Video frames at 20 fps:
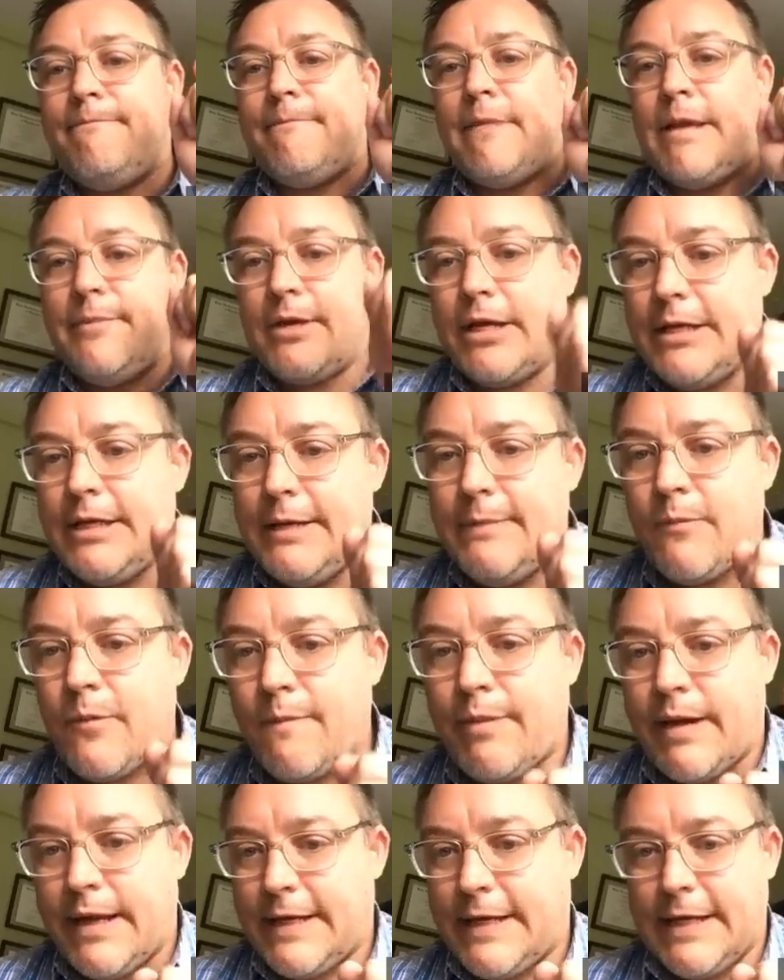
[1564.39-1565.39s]
maybe I need more
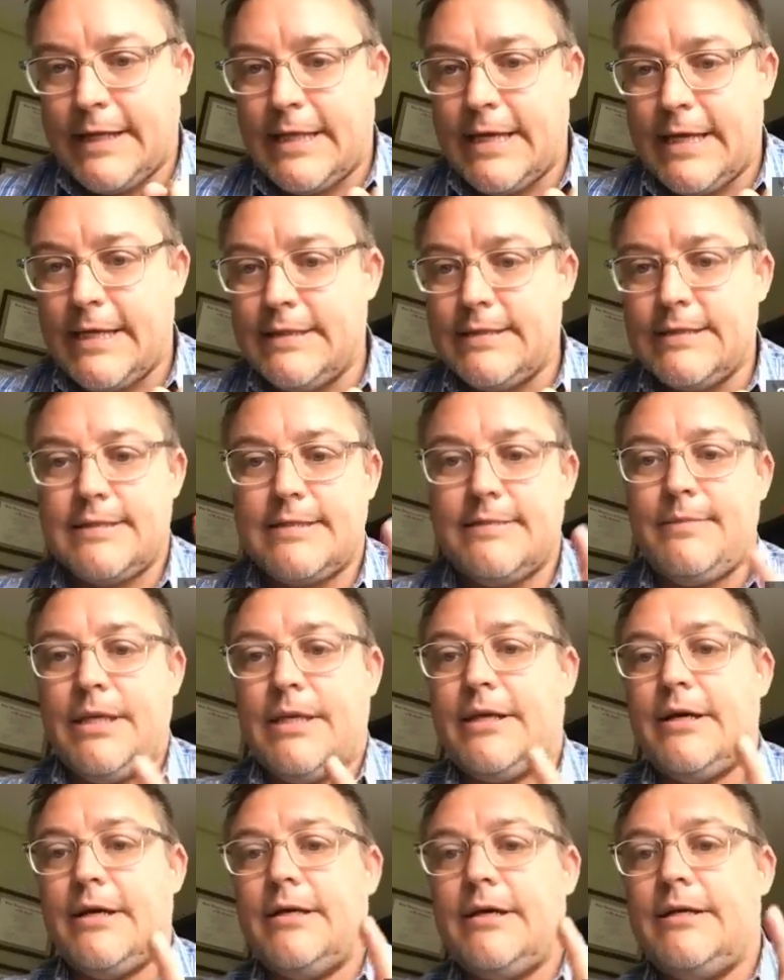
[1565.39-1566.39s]
biking lanes
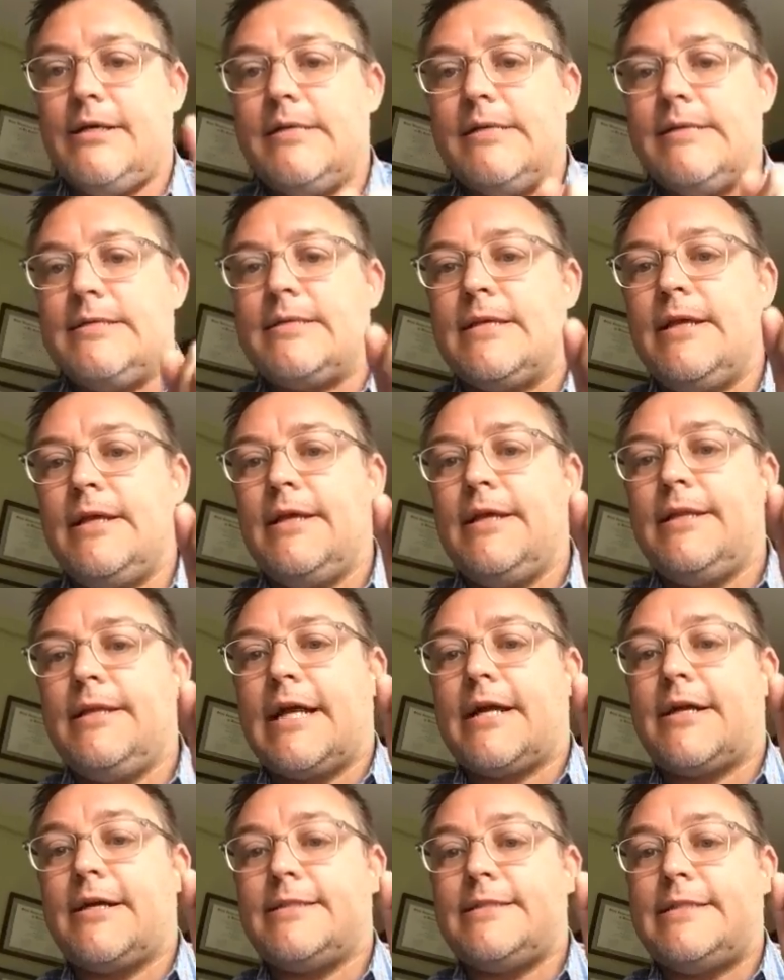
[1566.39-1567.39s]
because
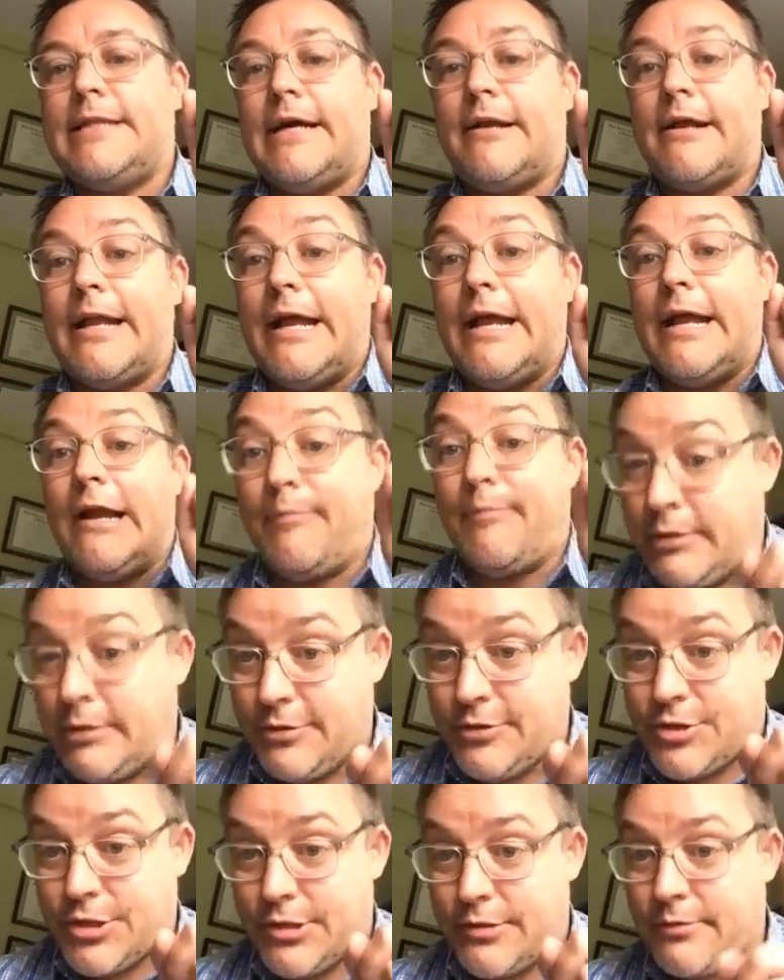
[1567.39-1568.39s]
that cuts down on air
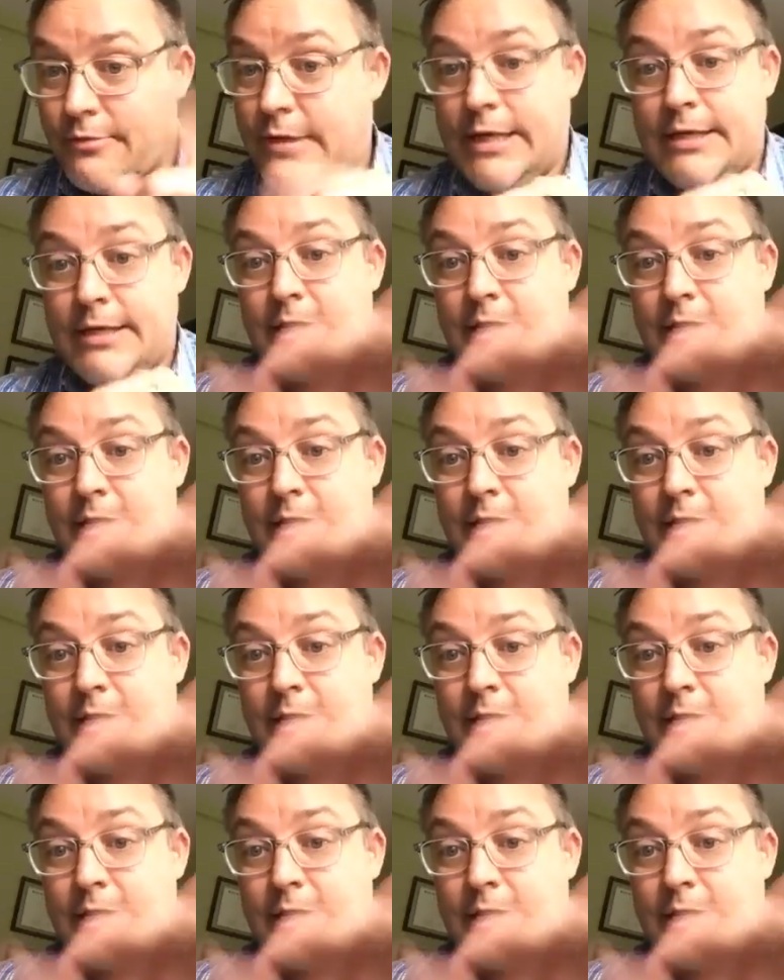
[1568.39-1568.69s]
pollution, right?